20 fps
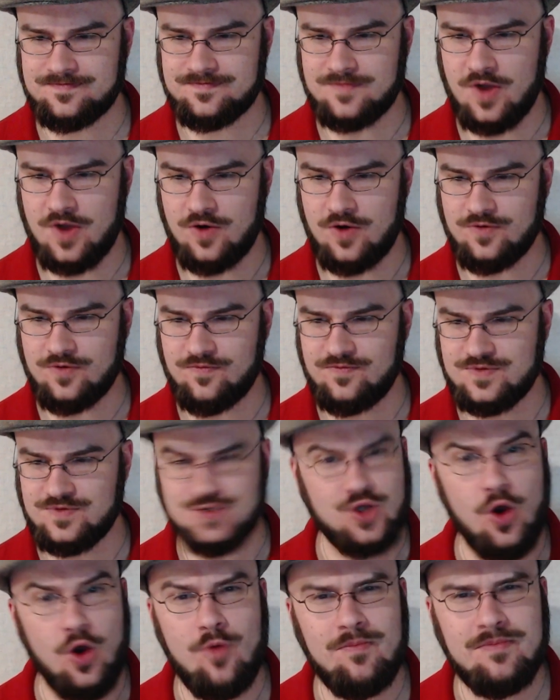are
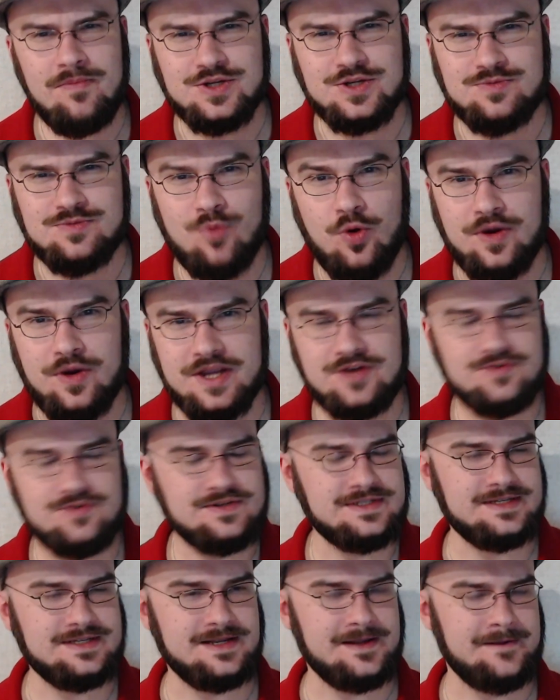so much more
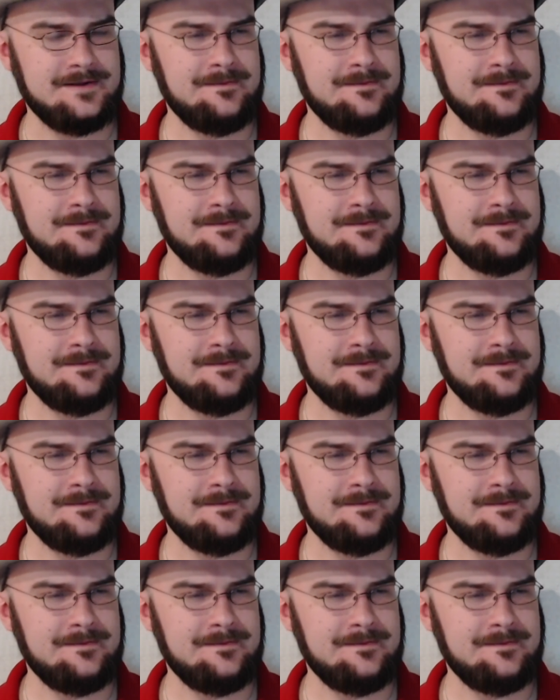interesting,